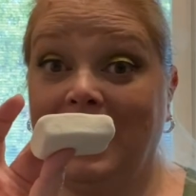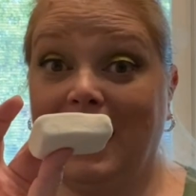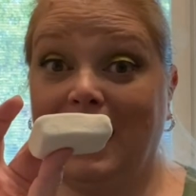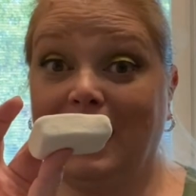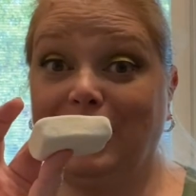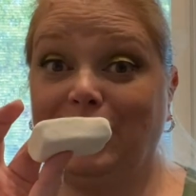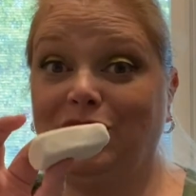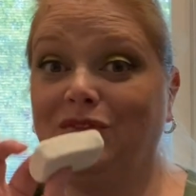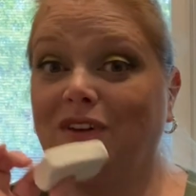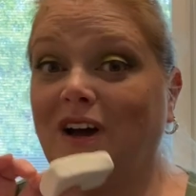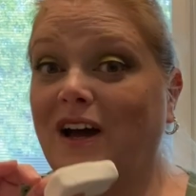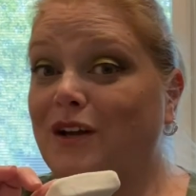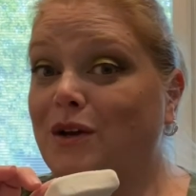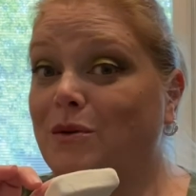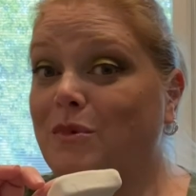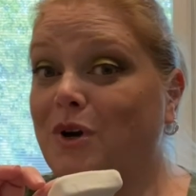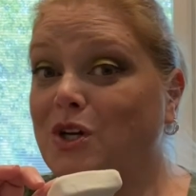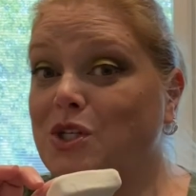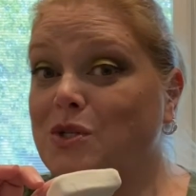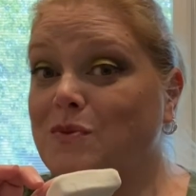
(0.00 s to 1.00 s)
and you've got your
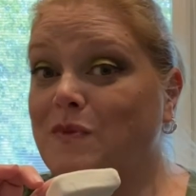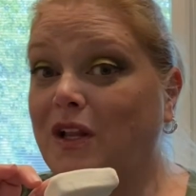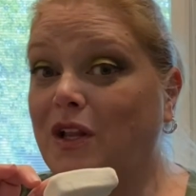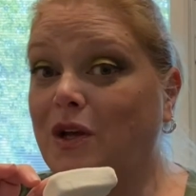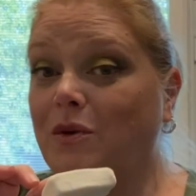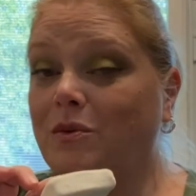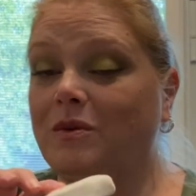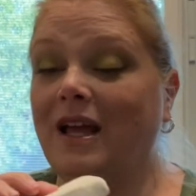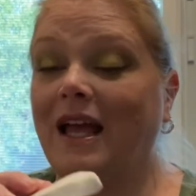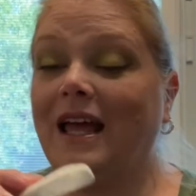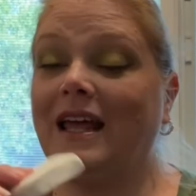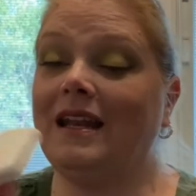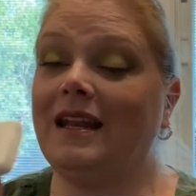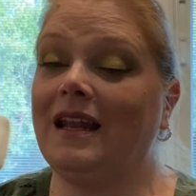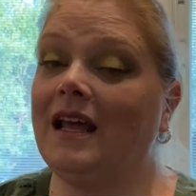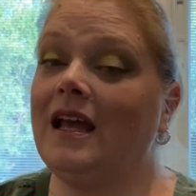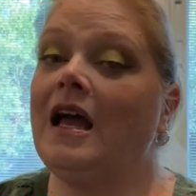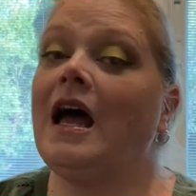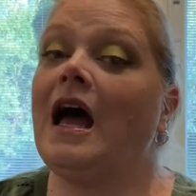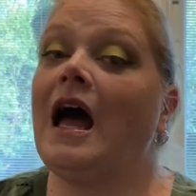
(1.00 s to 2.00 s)
marshmallow.
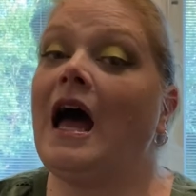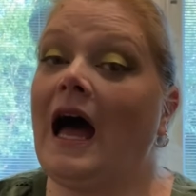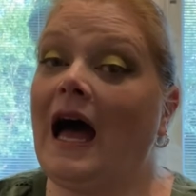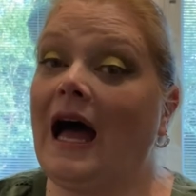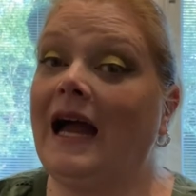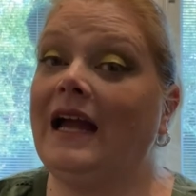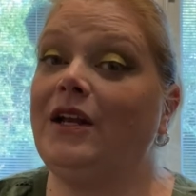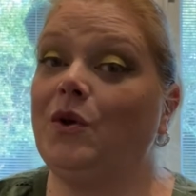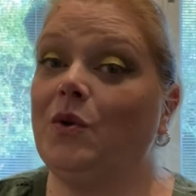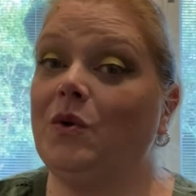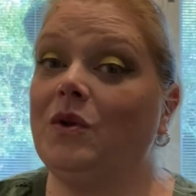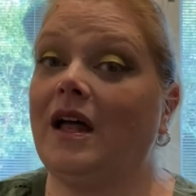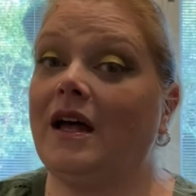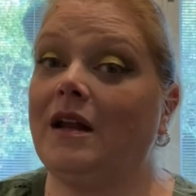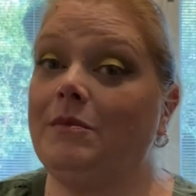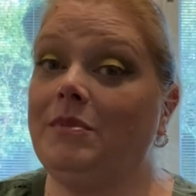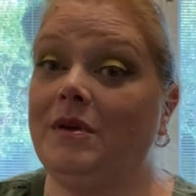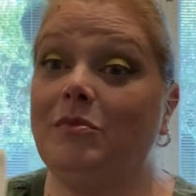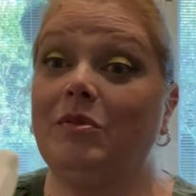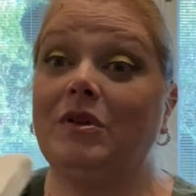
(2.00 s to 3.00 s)
And I know a lot
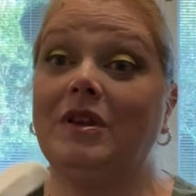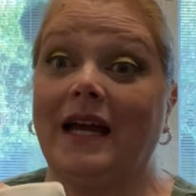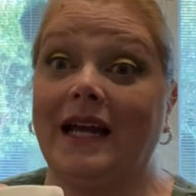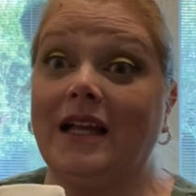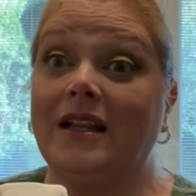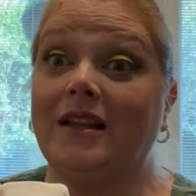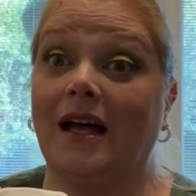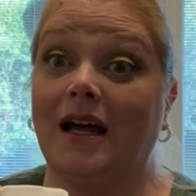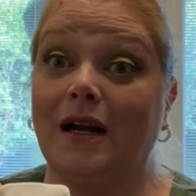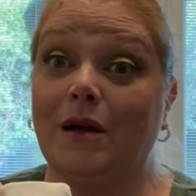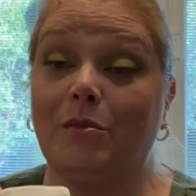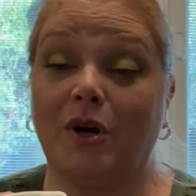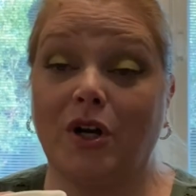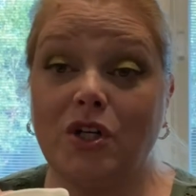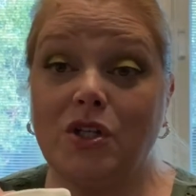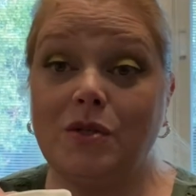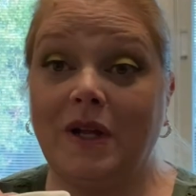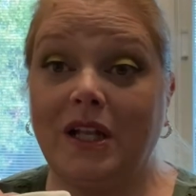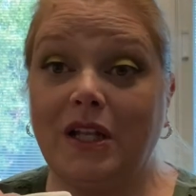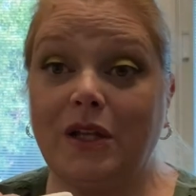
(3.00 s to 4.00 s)
of people like a lot of
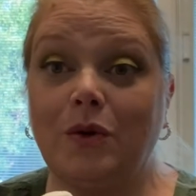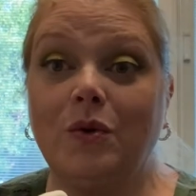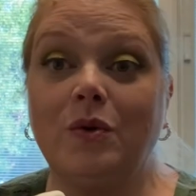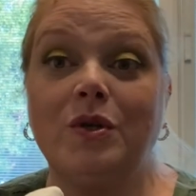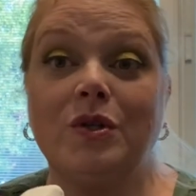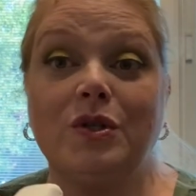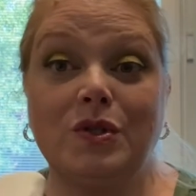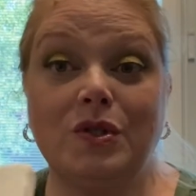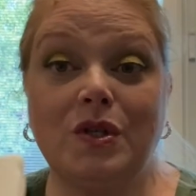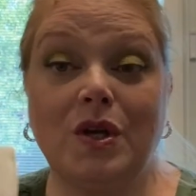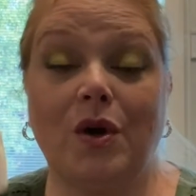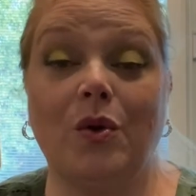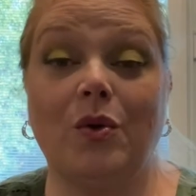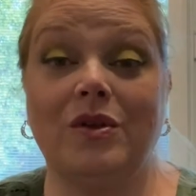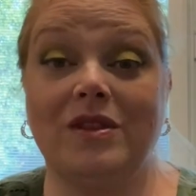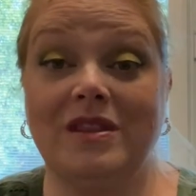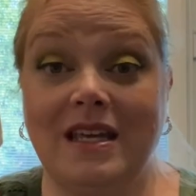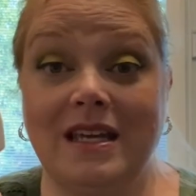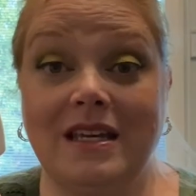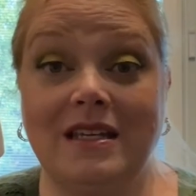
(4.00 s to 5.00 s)
marshmallow,
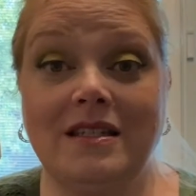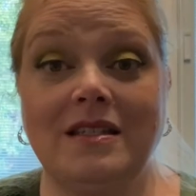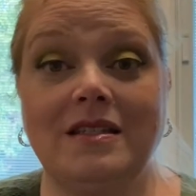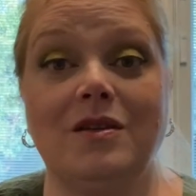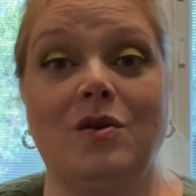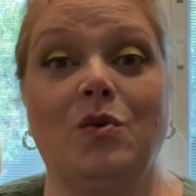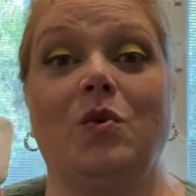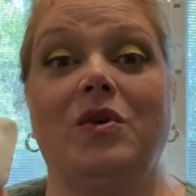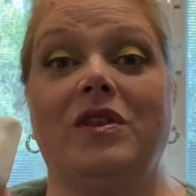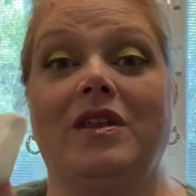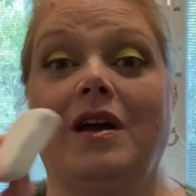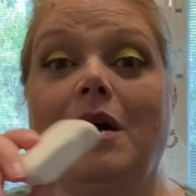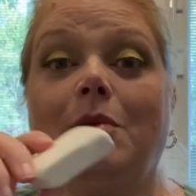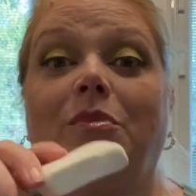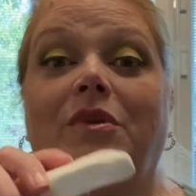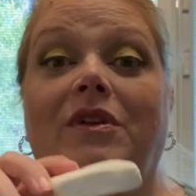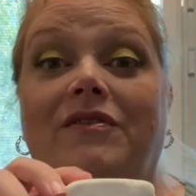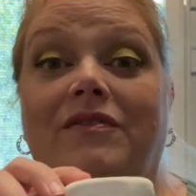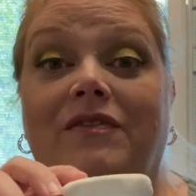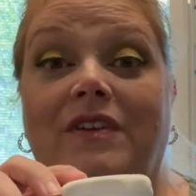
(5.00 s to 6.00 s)
so this with a
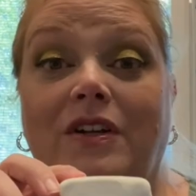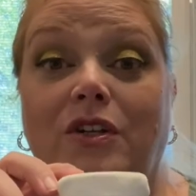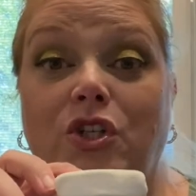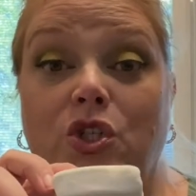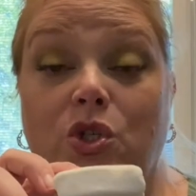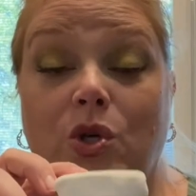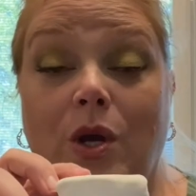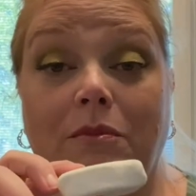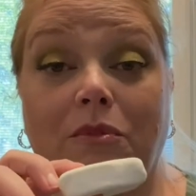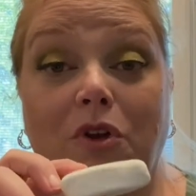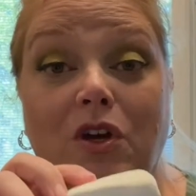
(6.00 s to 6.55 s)
couple of fudge stripe